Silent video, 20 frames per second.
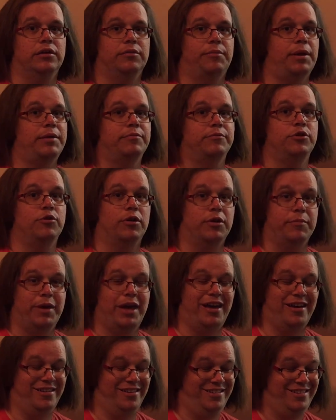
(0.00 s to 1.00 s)
you want
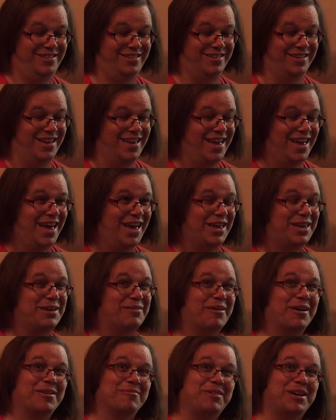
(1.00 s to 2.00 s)

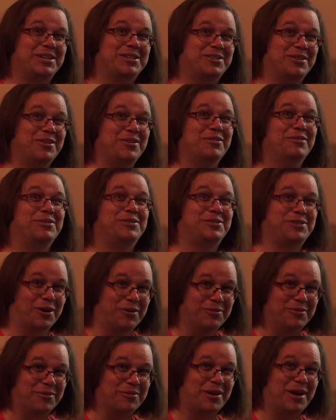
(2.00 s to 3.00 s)
to make sure you
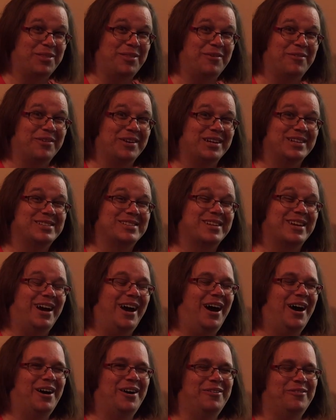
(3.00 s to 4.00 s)
don't run the risk
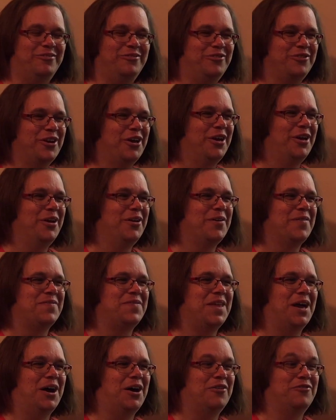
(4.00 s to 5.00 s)
of
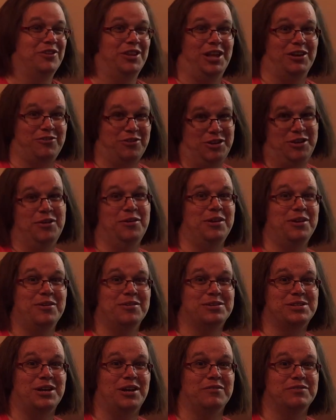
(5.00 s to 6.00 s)
electrocuting
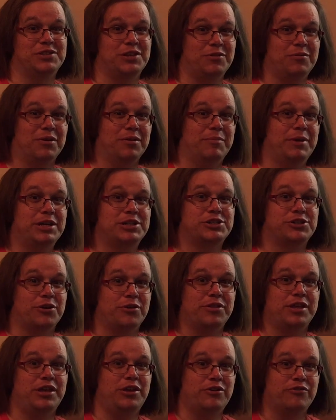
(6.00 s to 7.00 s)
yourself. So you want to make sure
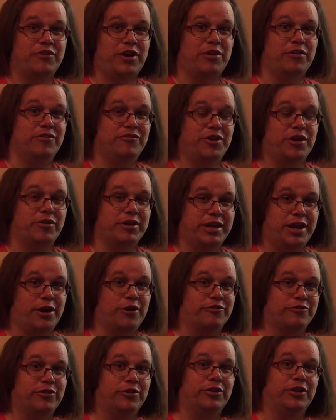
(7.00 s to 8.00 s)
that you're very, very
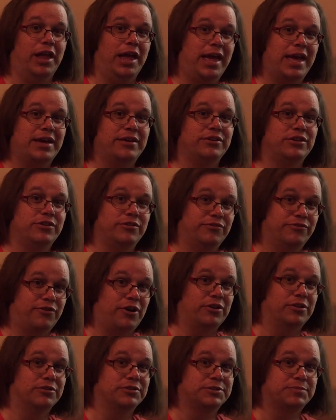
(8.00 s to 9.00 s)
careful and you
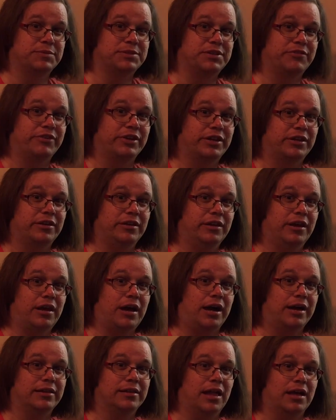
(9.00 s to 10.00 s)
follow specific
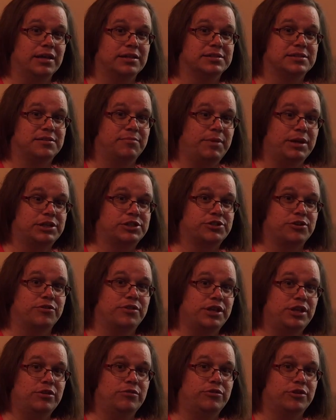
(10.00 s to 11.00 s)
guidelines to make sure
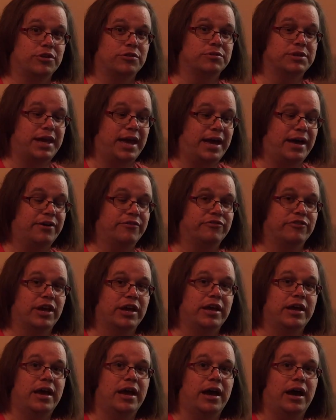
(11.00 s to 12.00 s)
that you don't have
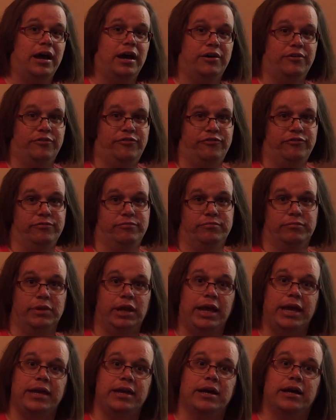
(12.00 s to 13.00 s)

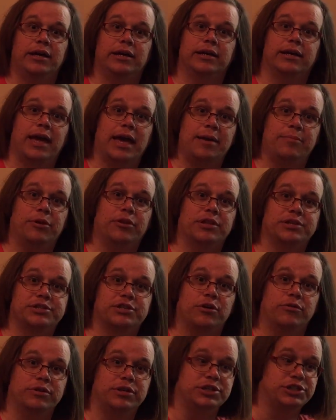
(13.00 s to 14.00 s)
a cable that's
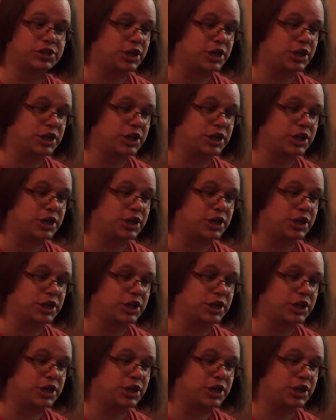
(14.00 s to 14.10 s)
going to